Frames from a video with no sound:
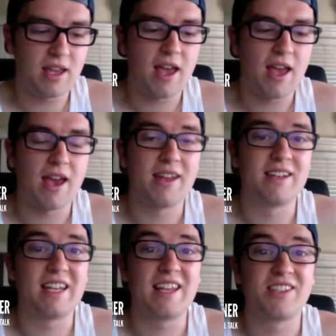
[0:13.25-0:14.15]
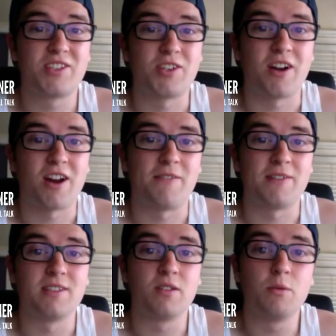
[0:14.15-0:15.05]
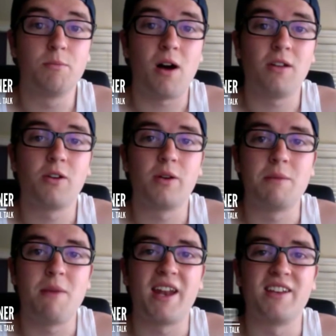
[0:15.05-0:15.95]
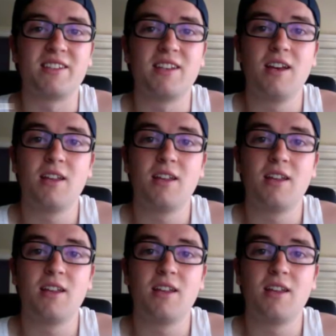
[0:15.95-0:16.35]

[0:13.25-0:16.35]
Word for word: and starting off is Ubaldo Jimenez,